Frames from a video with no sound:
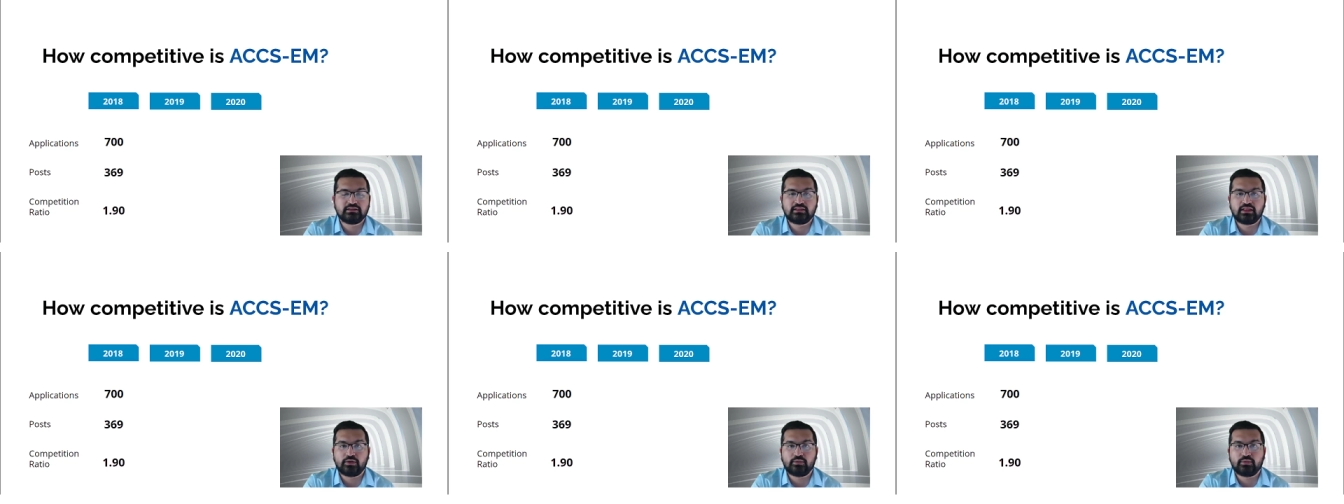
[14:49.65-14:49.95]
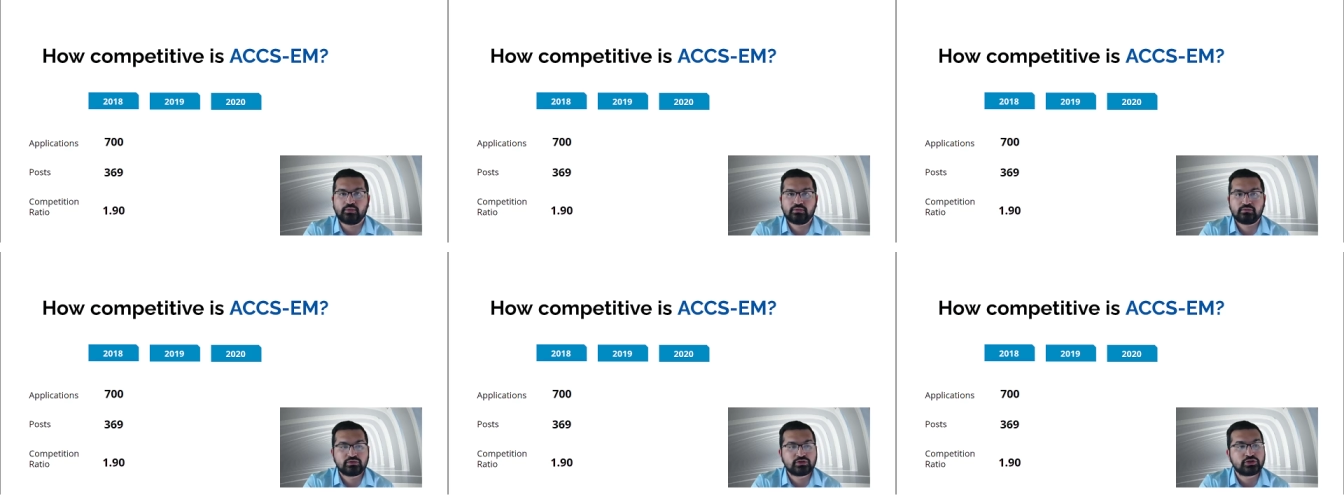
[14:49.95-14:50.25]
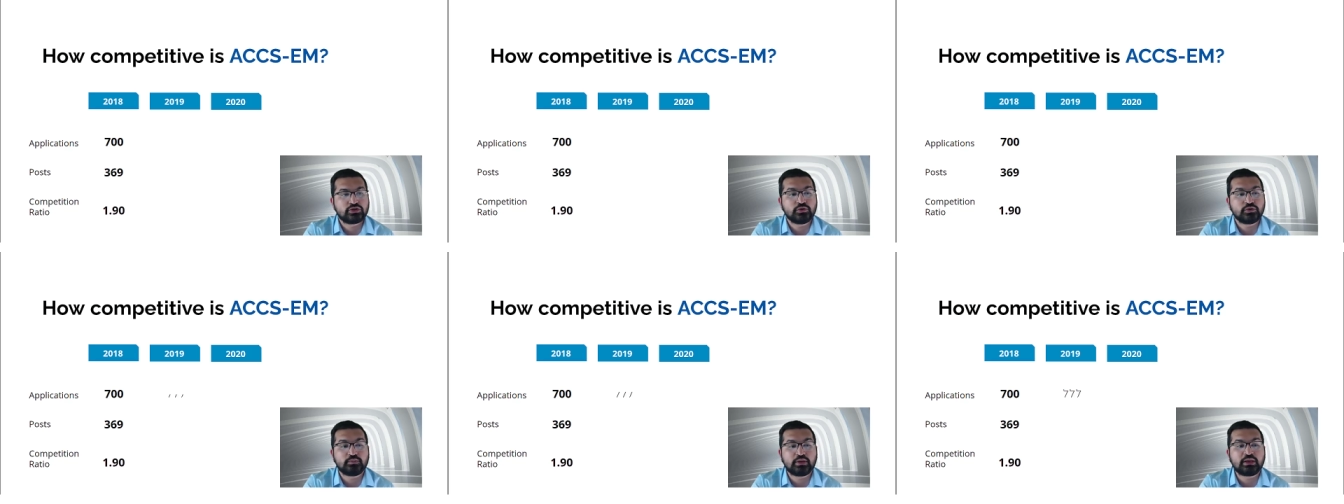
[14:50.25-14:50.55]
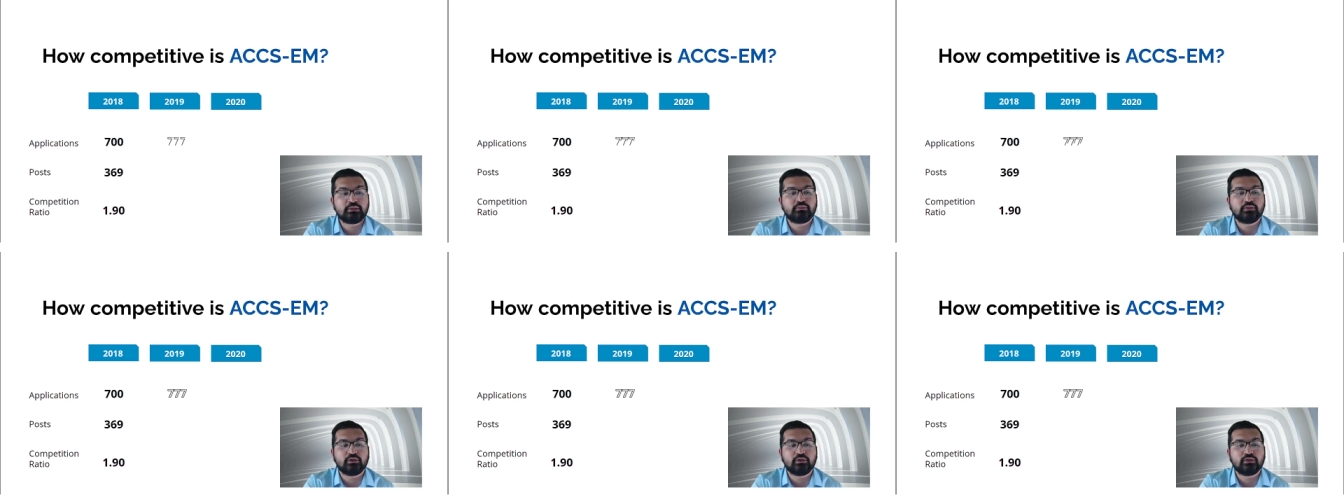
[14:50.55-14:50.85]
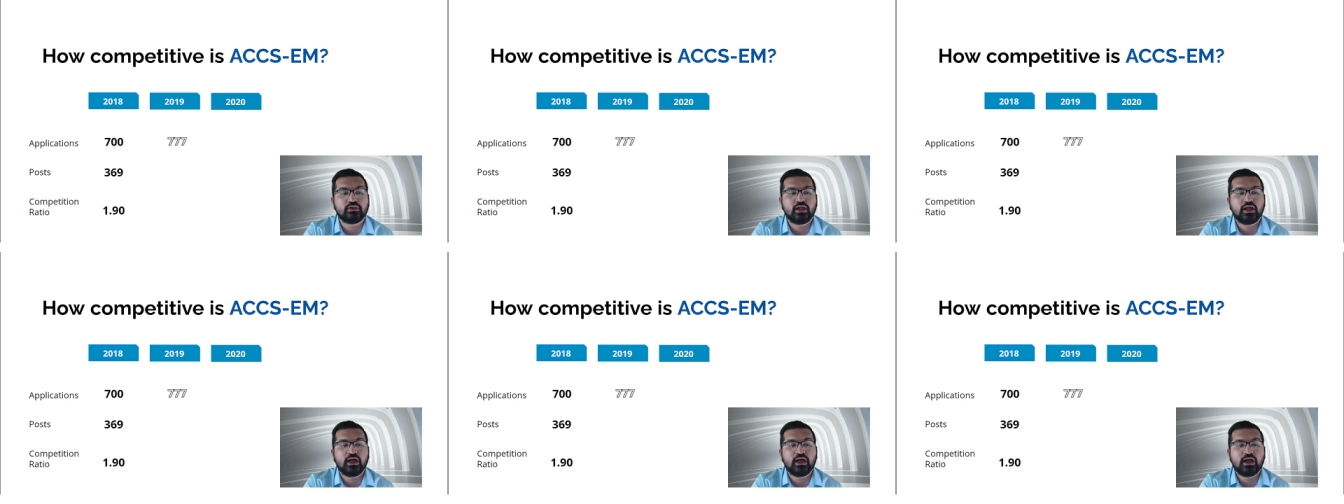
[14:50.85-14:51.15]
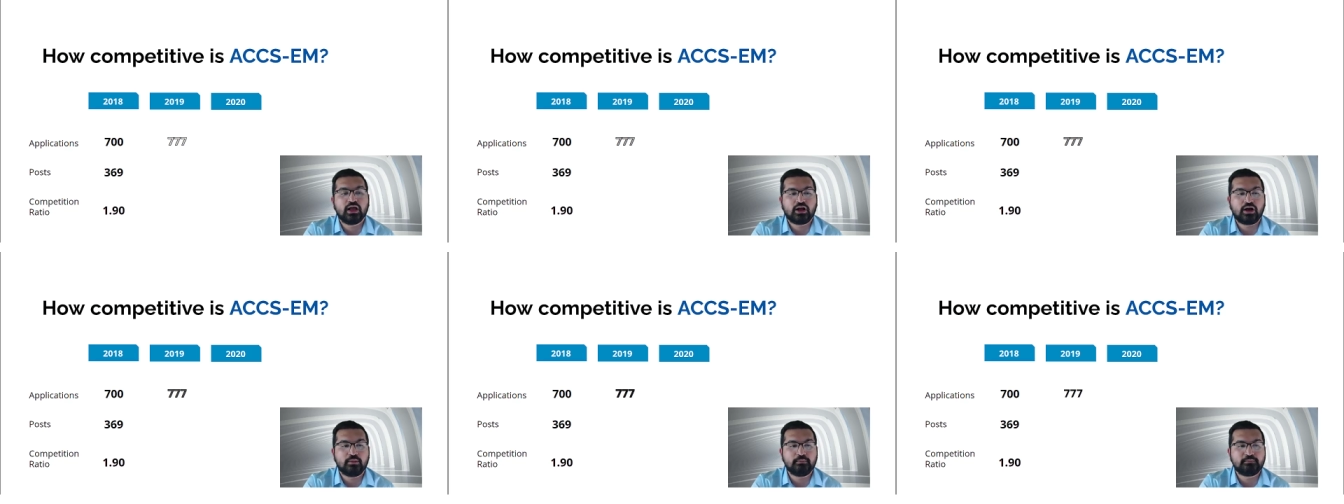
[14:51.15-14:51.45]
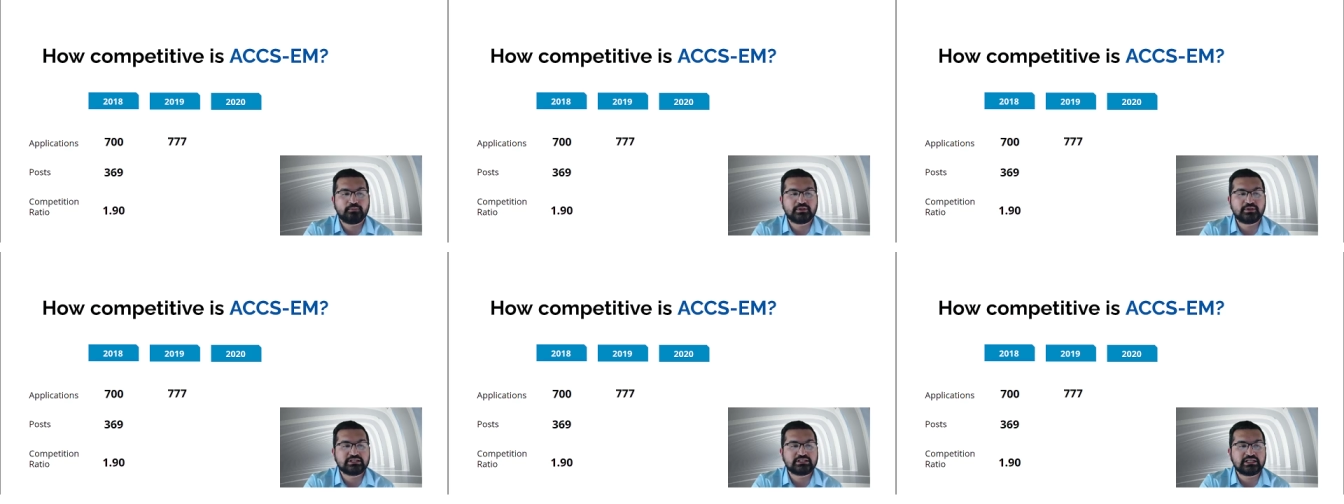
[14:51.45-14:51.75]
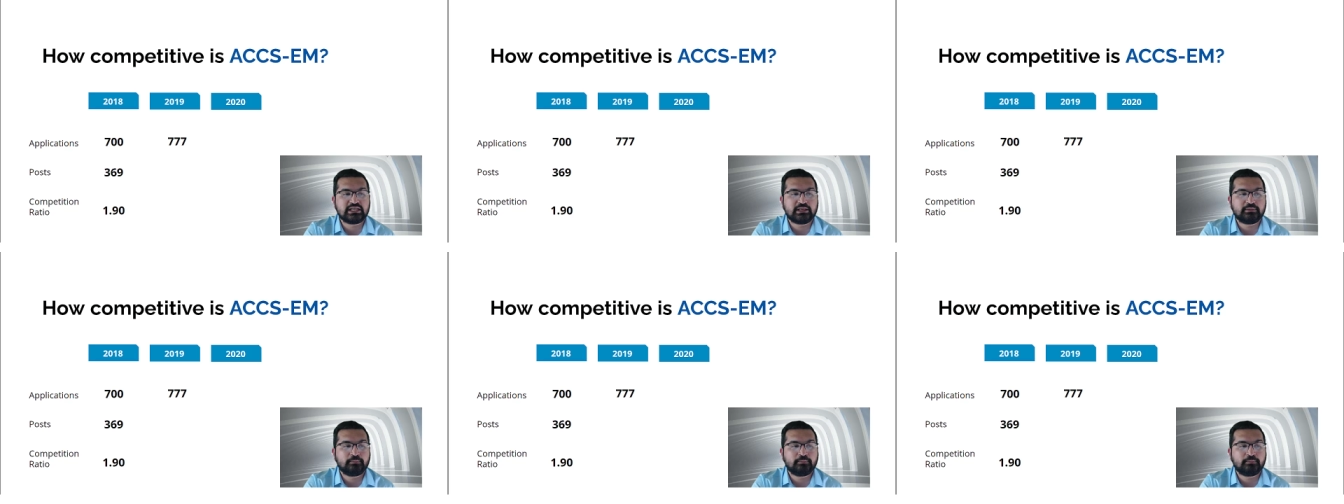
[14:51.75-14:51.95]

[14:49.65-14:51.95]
There were two people competing.